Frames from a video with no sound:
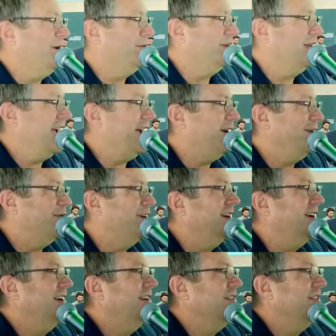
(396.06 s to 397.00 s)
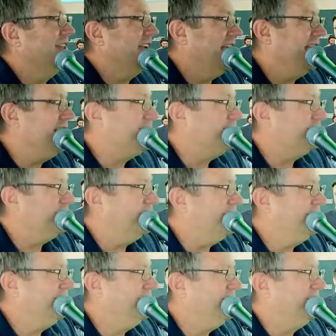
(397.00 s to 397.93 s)
But we'll be able to have the
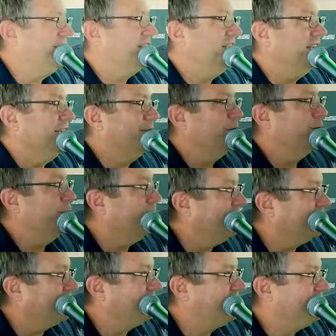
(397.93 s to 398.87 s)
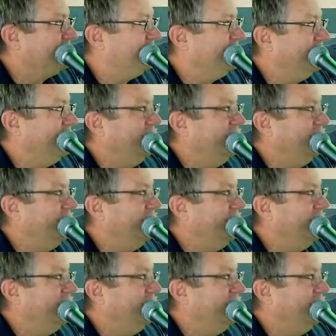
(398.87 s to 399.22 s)
answer to see if it works.